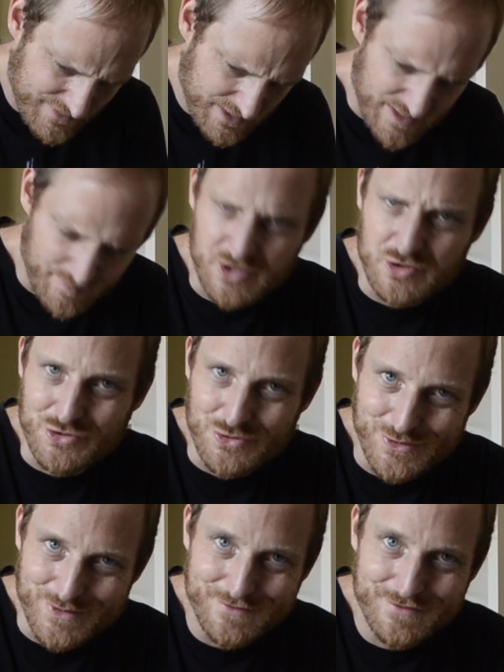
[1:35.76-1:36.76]
So I'm not
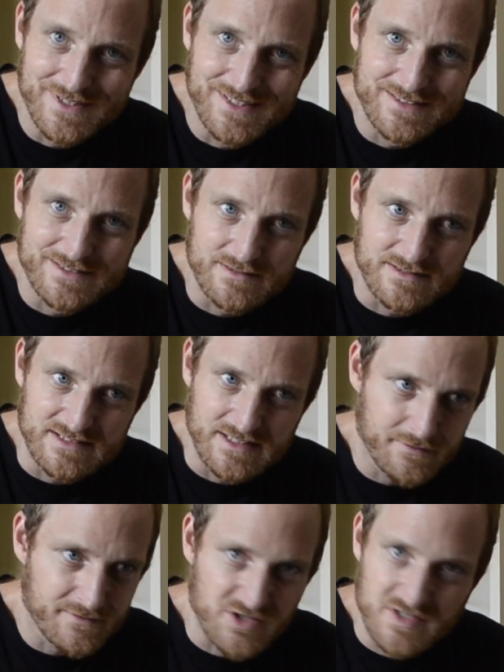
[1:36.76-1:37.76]
sure if
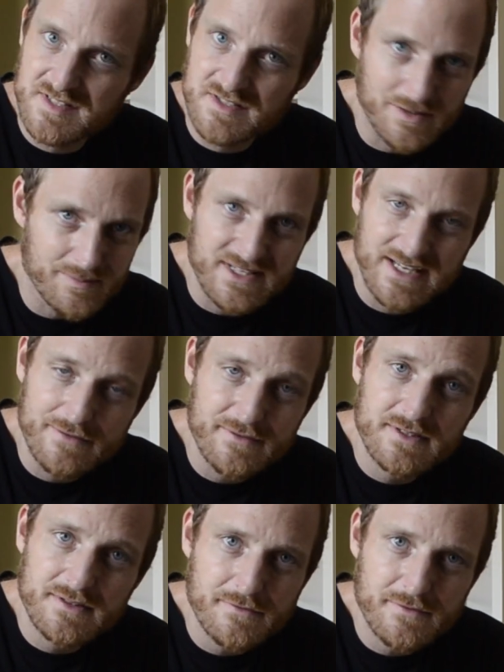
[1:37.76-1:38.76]
they've just stopped
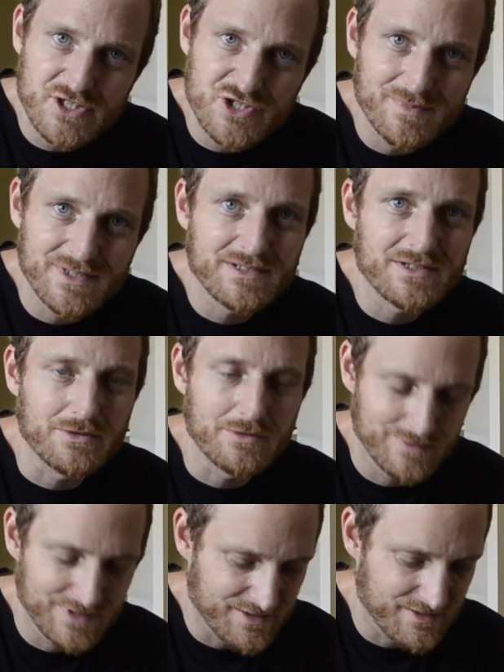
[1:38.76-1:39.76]
having the fresh milk, or
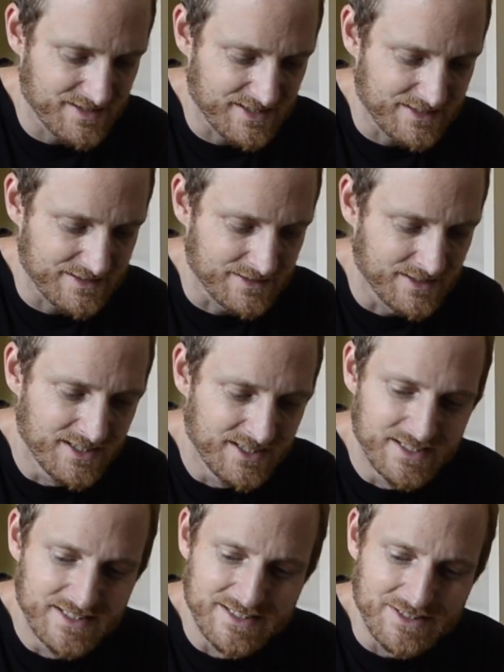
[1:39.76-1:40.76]

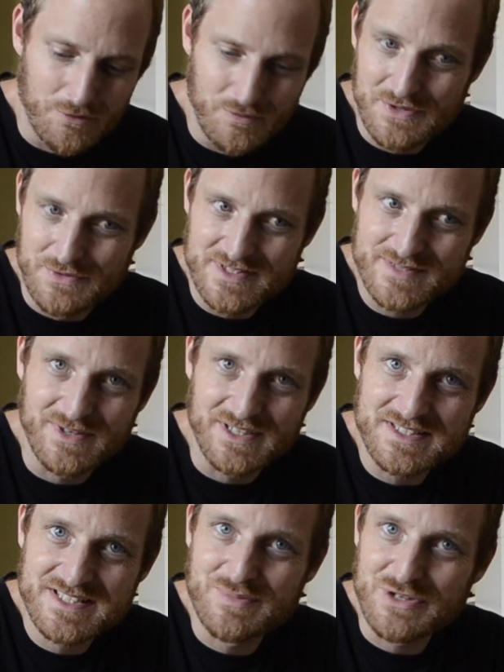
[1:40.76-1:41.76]
whether it's by
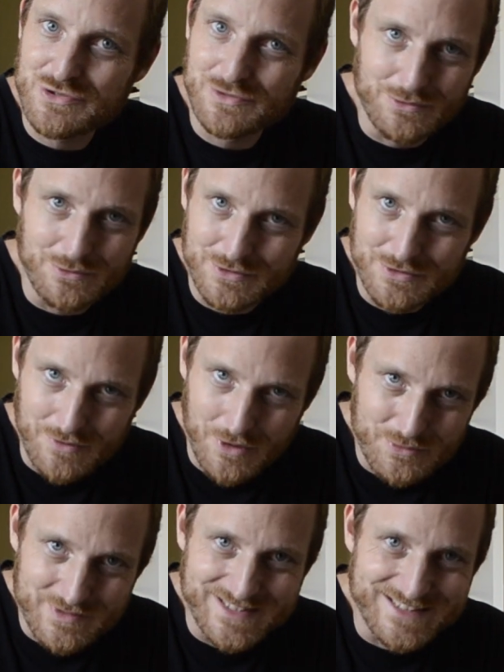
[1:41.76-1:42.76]
special order
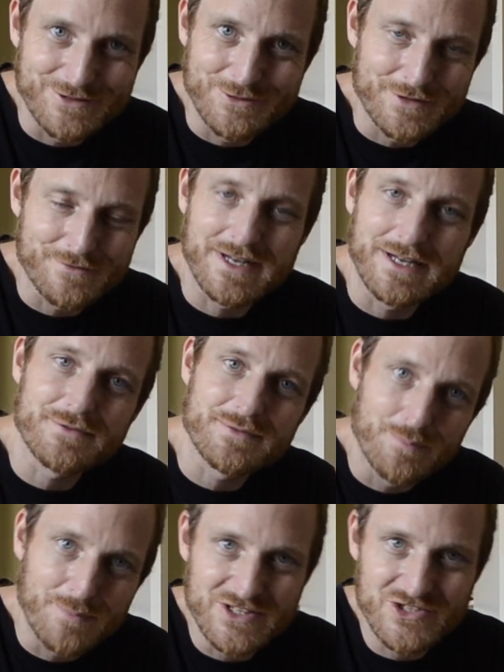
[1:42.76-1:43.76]
only, or if I have to
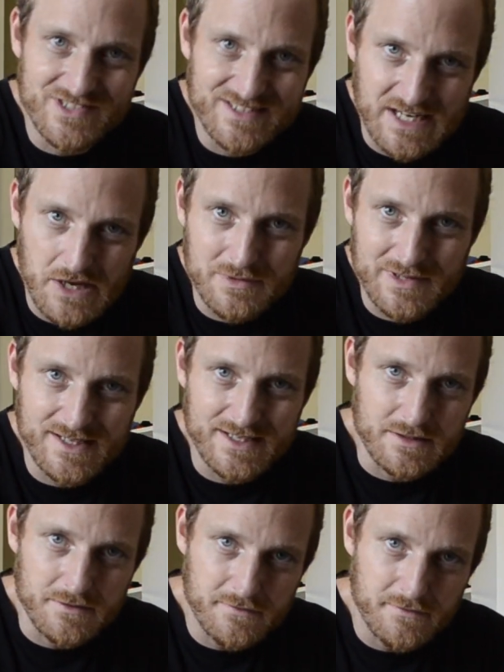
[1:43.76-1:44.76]
mention that I would
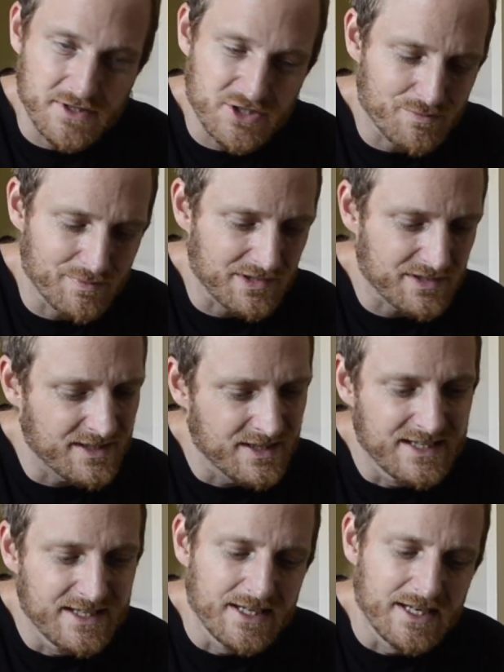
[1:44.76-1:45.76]
like the fresh milk.
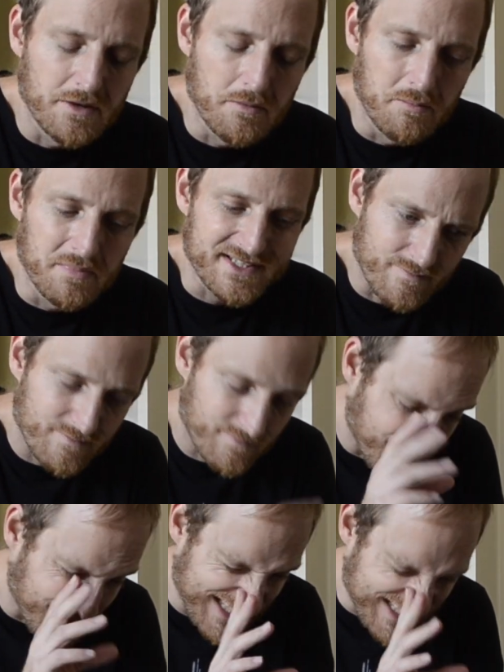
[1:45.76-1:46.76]
But
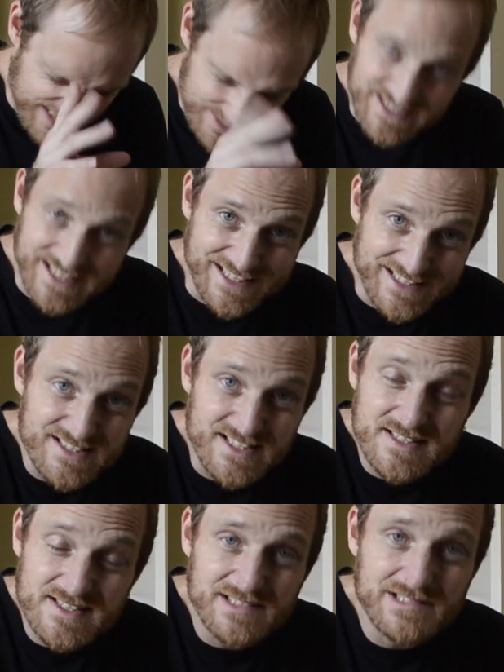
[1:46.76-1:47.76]
as it stands,
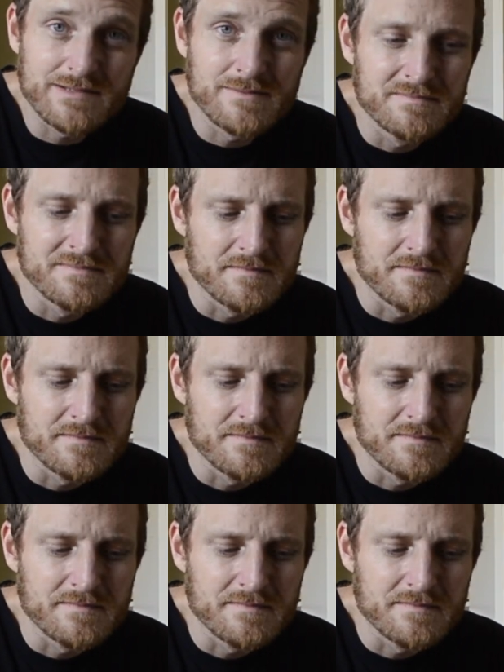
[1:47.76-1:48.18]
it's still